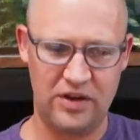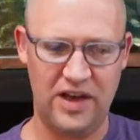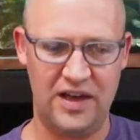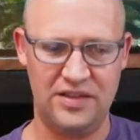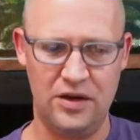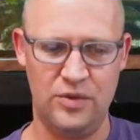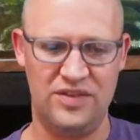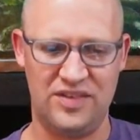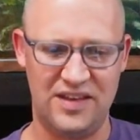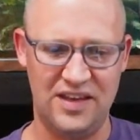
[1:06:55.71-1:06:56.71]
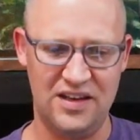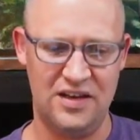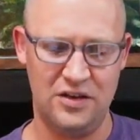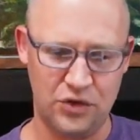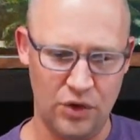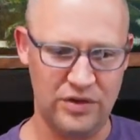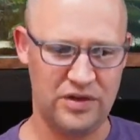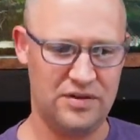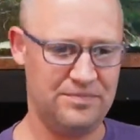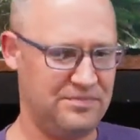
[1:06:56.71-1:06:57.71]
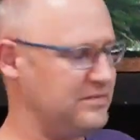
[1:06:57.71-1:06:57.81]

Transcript: mark I had there was, can an adult